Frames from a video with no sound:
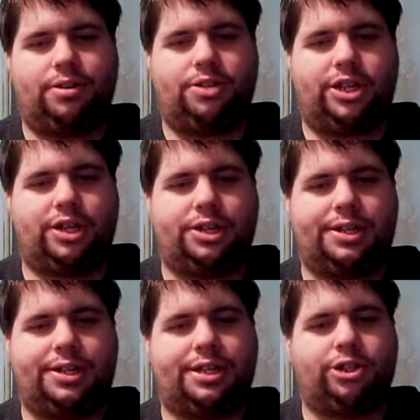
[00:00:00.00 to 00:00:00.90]
And she
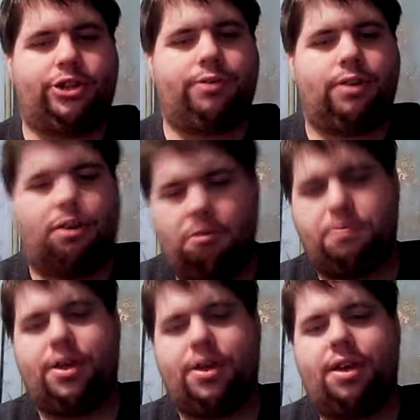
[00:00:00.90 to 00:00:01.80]
actually said she would
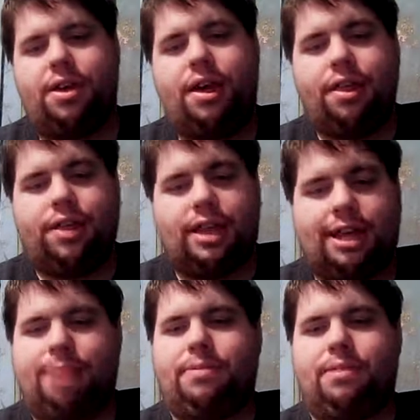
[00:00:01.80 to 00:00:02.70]
hope that it
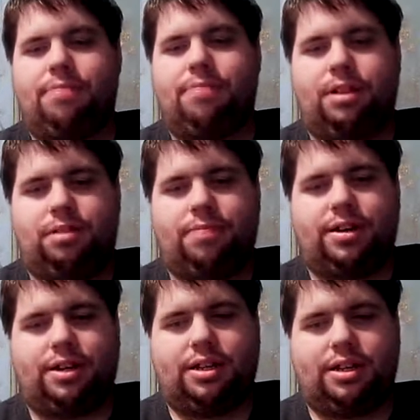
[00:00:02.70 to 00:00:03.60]
happened in Middle
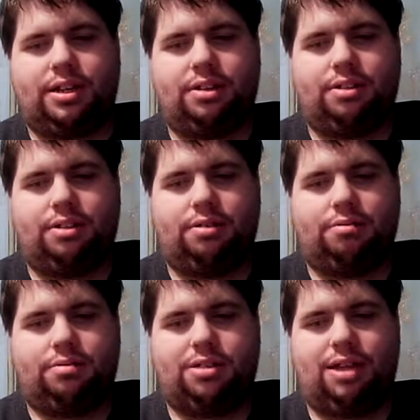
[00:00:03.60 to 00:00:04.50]
America to kill
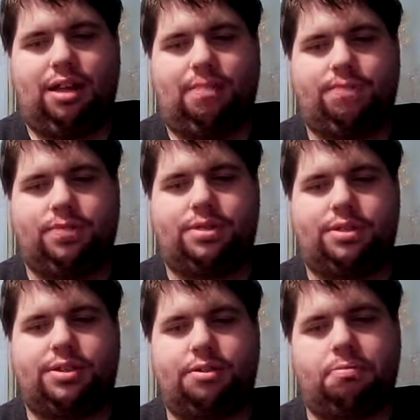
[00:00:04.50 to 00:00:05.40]
those
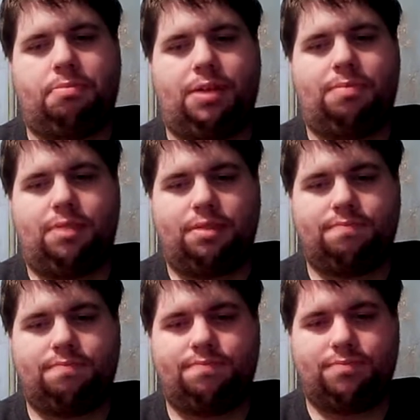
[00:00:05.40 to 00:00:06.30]
stupid people
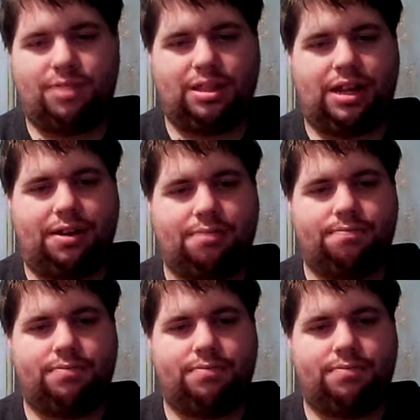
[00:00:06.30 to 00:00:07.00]
there.